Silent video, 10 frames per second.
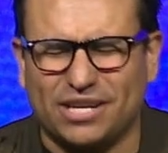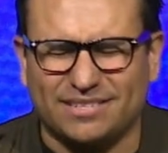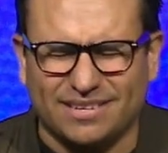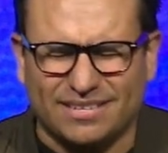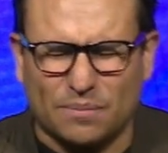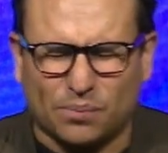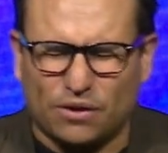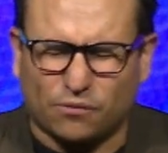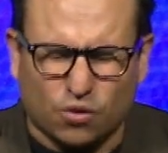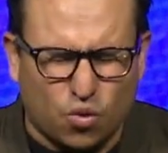Jesus, I
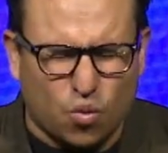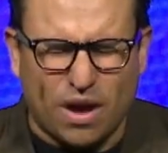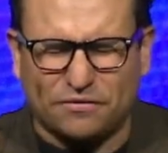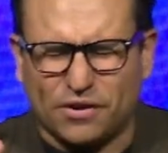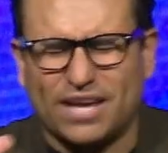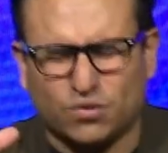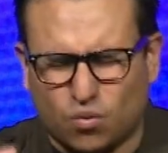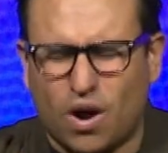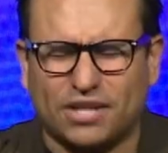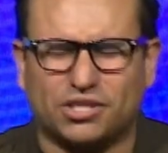pray for whoever is
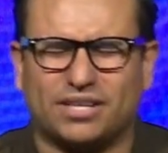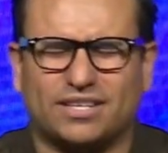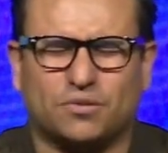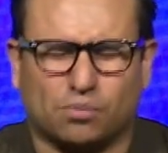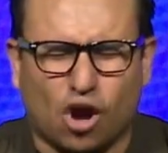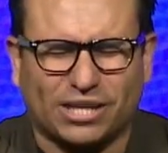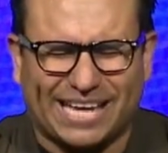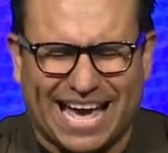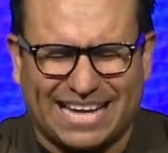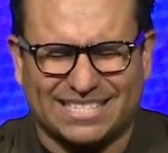watching this
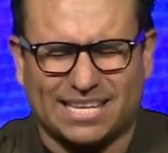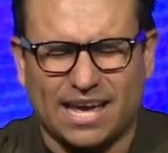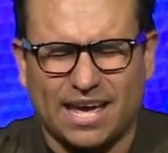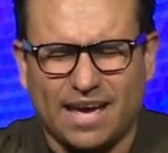broadcast,